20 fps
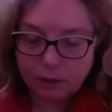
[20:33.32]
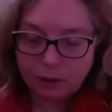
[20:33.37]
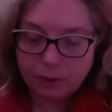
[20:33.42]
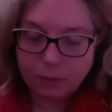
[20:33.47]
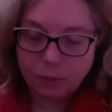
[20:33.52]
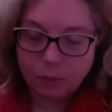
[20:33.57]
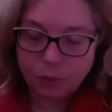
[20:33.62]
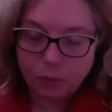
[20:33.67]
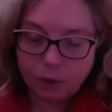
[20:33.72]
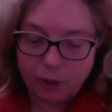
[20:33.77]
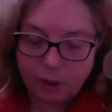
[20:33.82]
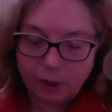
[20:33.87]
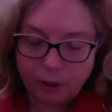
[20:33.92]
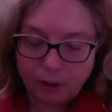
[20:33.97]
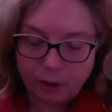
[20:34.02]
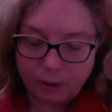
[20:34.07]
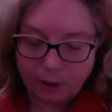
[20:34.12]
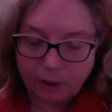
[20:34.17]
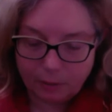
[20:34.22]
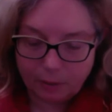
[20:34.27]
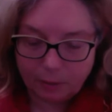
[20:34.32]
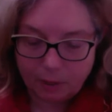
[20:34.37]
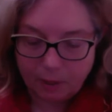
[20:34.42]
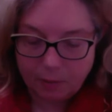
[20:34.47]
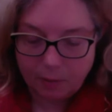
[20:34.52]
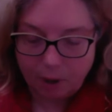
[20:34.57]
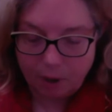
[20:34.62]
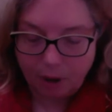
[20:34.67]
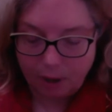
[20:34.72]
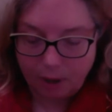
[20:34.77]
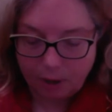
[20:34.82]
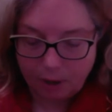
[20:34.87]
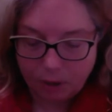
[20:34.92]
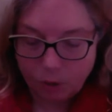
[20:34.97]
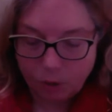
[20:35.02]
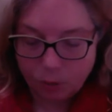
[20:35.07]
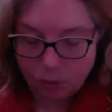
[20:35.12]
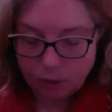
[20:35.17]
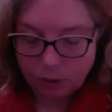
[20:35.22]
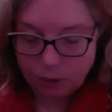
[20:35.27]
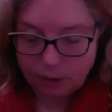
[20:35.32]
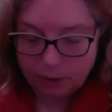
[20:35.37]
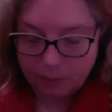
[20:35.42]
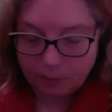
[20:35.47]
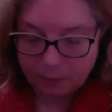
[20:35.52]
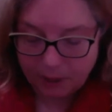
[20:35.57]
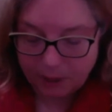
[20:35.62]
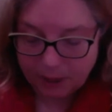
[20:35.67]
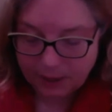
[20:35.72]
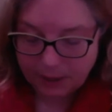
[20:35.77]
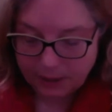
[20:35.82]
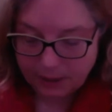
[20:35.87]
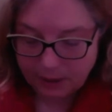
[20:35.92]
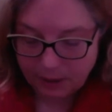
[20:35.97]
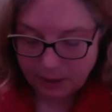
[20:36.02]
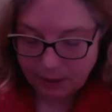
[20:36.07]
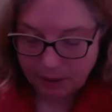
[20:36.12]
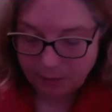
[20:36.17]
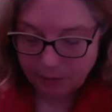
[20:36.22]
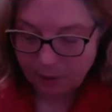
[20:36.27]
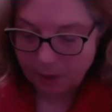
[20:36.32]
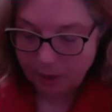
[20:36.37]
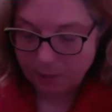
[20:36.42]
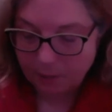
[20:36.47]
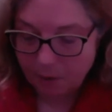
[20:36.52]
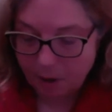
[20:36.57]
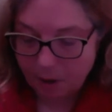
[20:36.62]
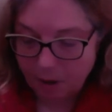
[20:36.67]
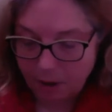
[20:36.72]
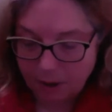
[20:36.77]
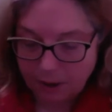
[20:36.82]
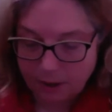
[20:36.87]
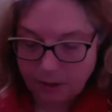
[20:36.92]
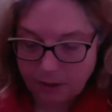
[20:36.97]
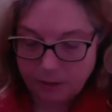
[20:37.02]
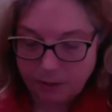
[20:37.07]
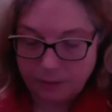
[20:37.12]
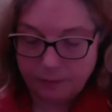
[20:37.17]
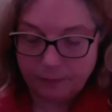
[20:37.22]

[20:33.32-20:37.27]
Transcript: the prayer in my mind, holding the blessing in my mind,